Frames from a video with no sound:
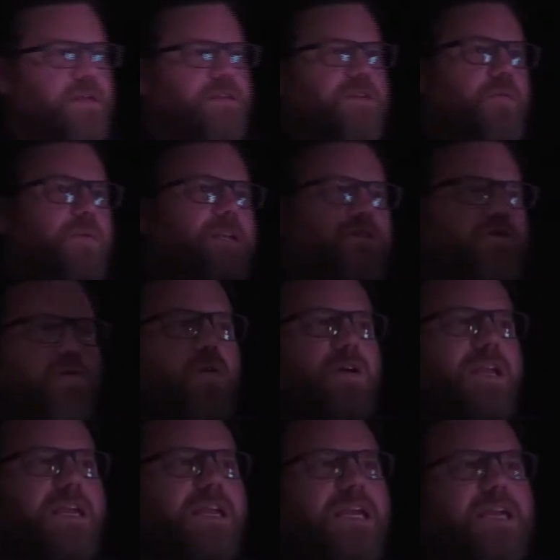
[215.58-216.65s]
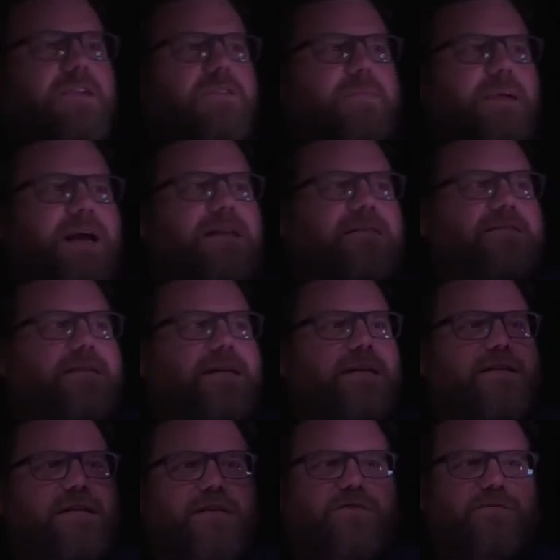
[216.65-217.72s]
So we're talking here about
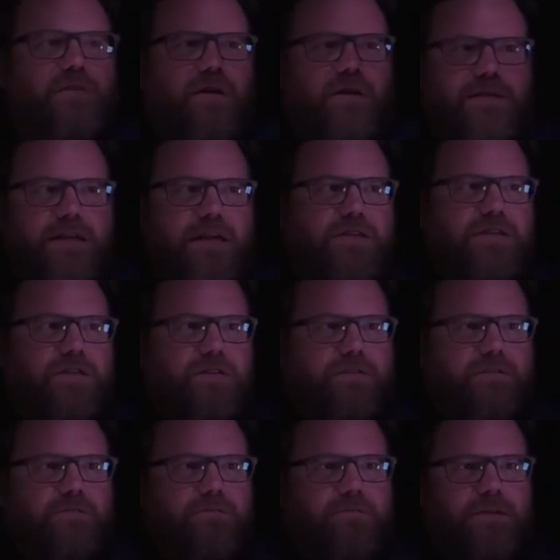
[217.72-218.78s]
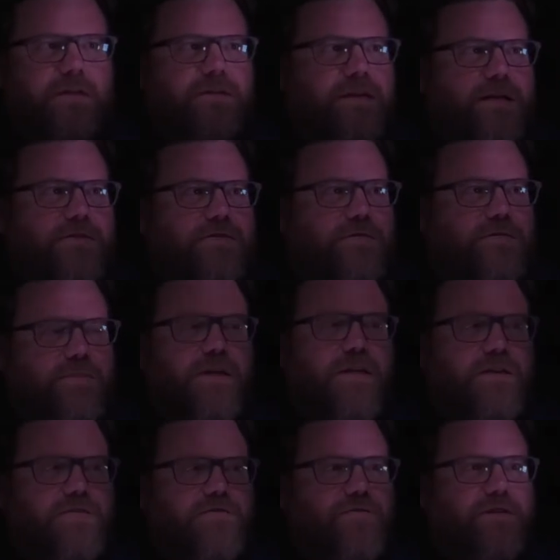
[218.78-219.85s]
industrialisation, when
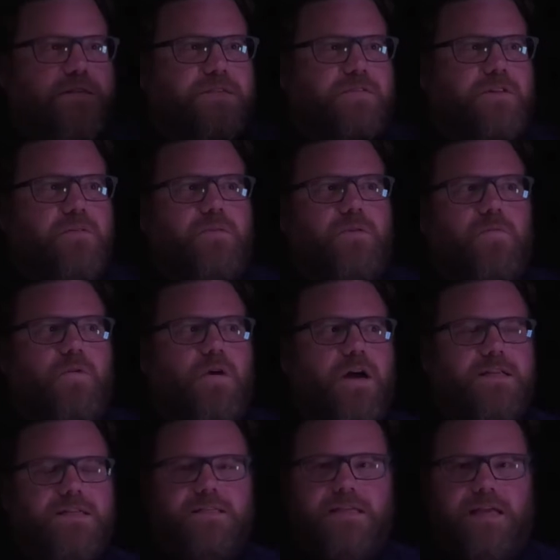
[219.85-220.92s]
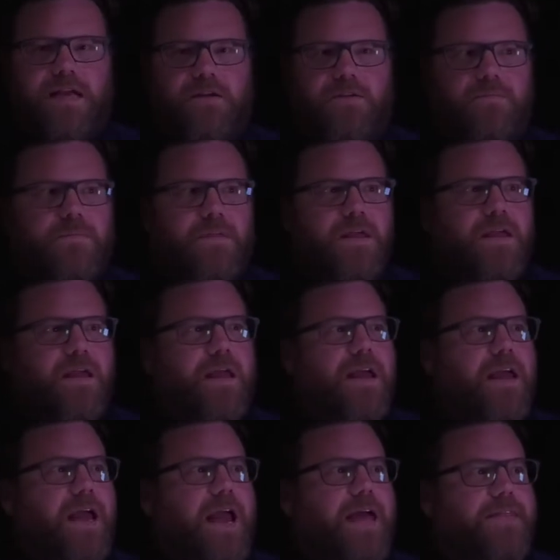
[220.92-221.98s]
industries develop on a wide scale.
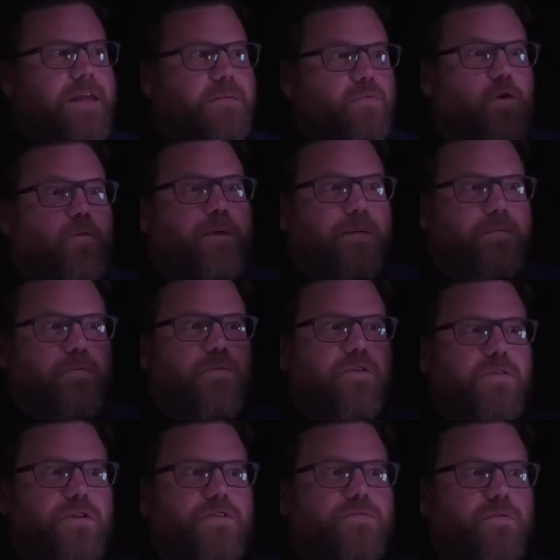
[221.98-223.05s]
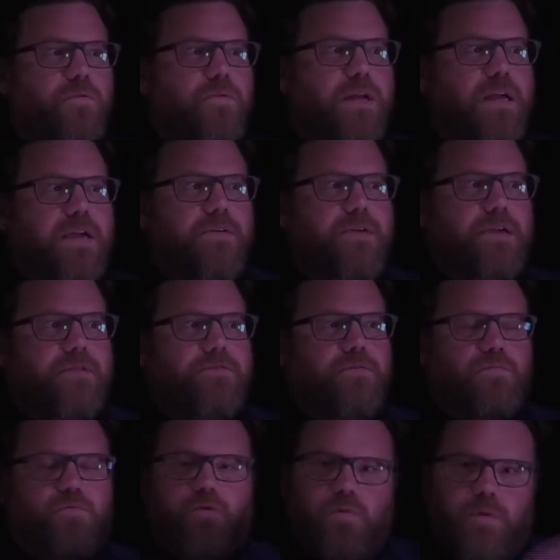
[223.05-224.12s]
And then more people moving to
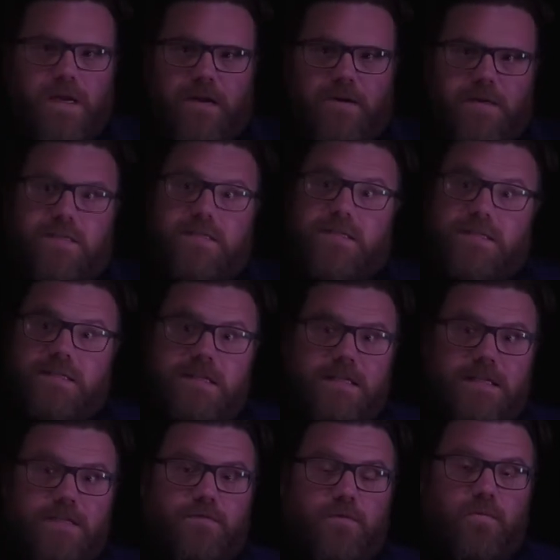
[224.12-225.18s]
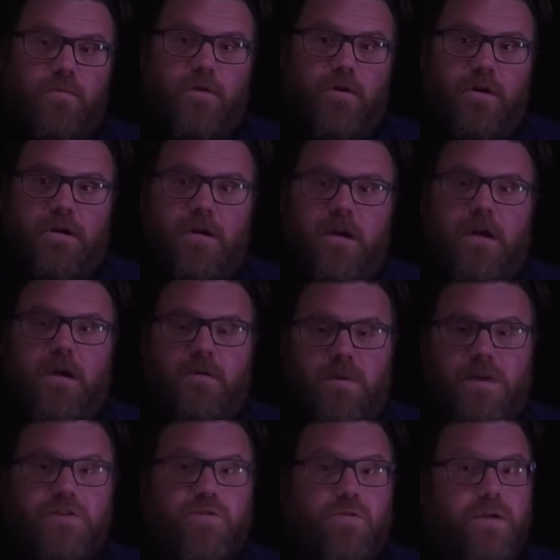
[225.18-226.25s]
from rural areas to cities for work.
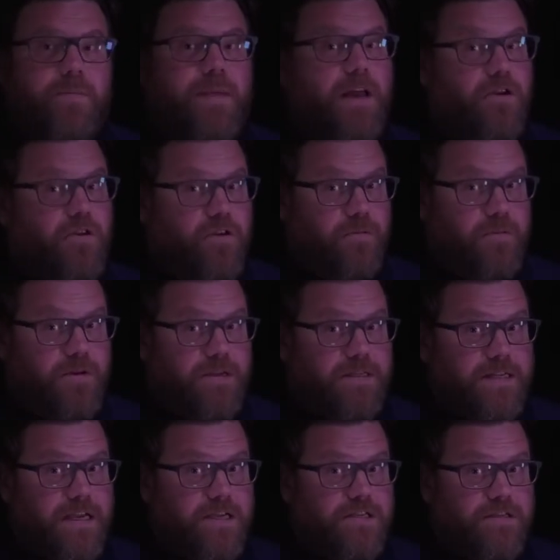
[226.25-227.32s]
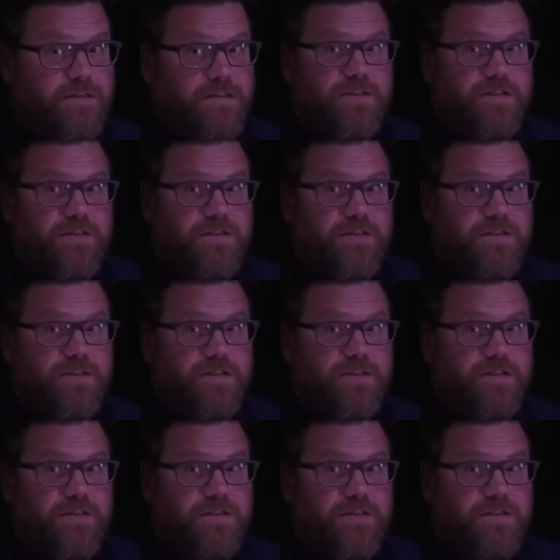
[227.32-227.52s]
We're talking about urbanisation.